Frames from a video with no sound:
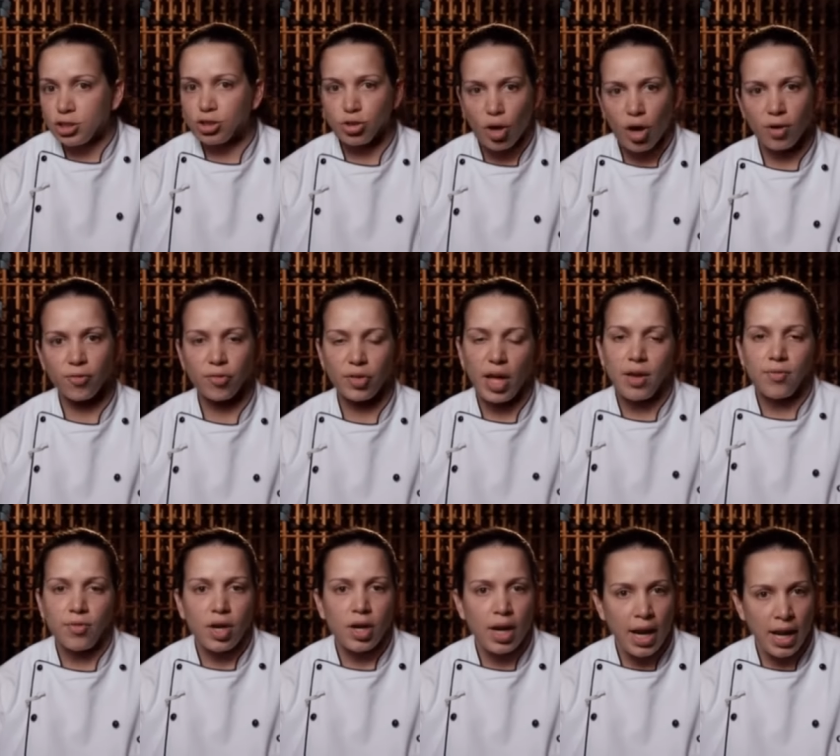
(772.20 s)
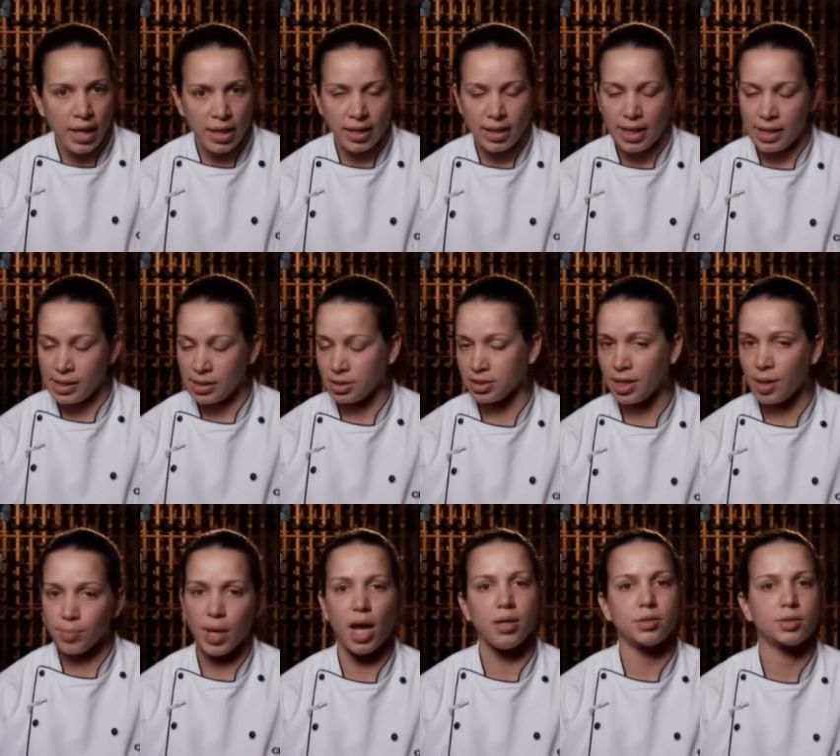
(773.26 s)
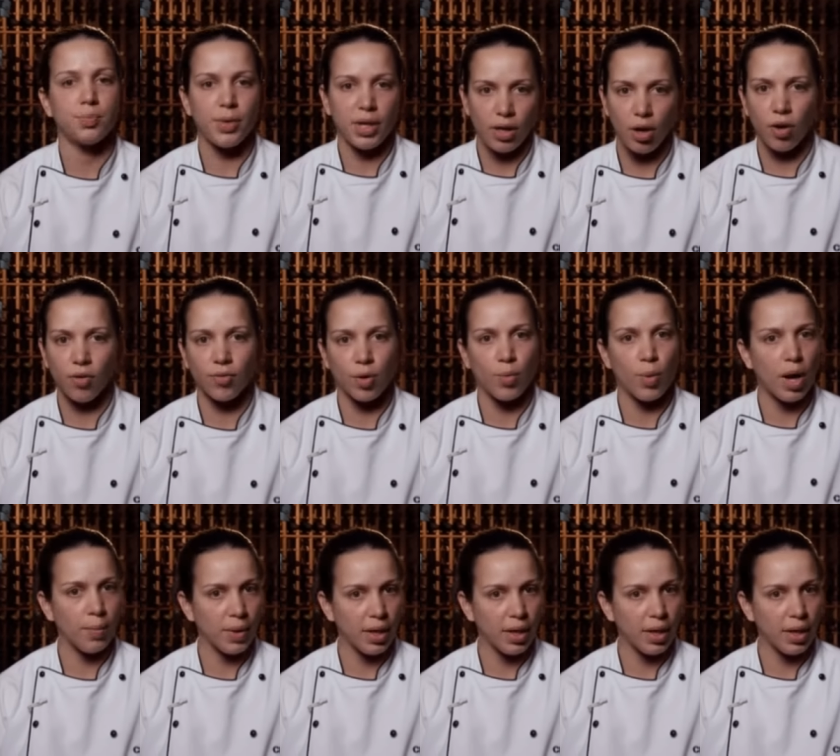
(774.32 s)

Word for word: you likely get a picture of Christina Wilson, truly a legend